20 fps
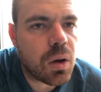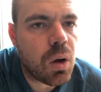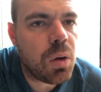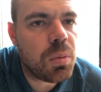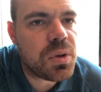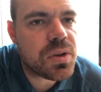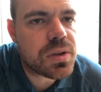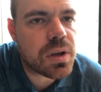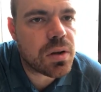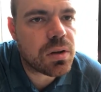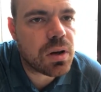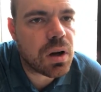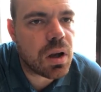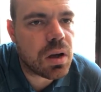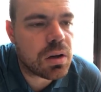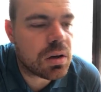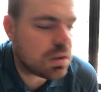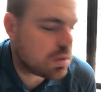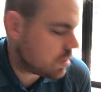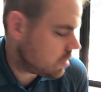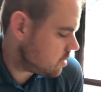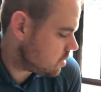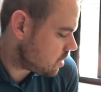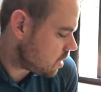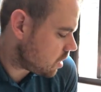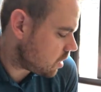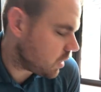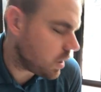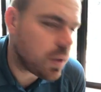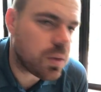almost under 100
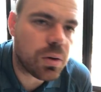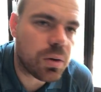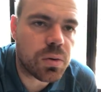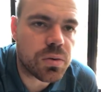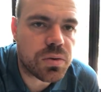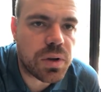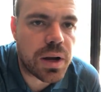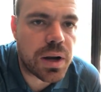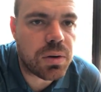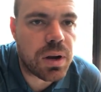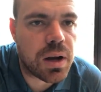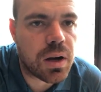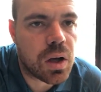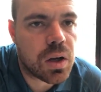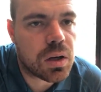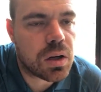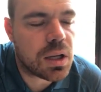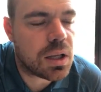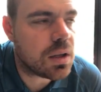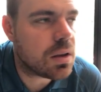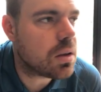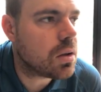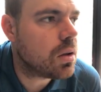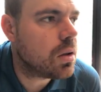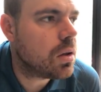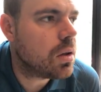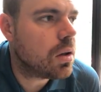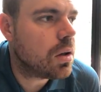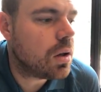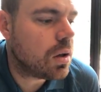ETH, or it was right around 100 ETH.
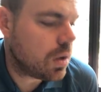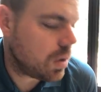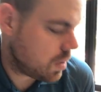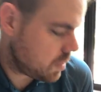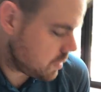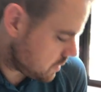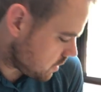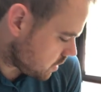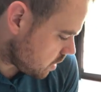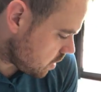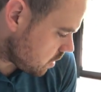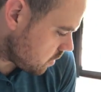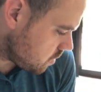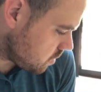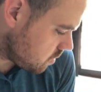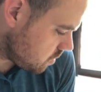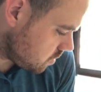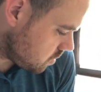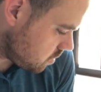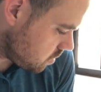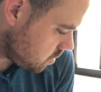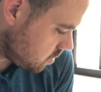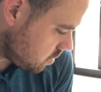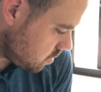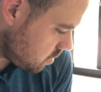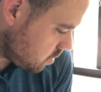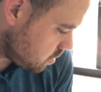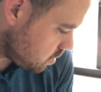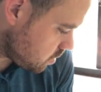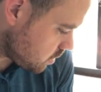So,
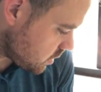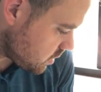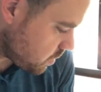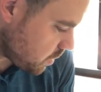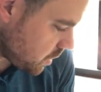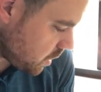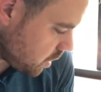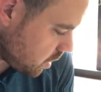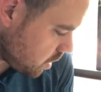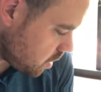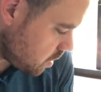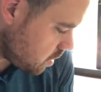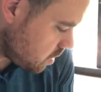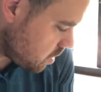it's pretty good.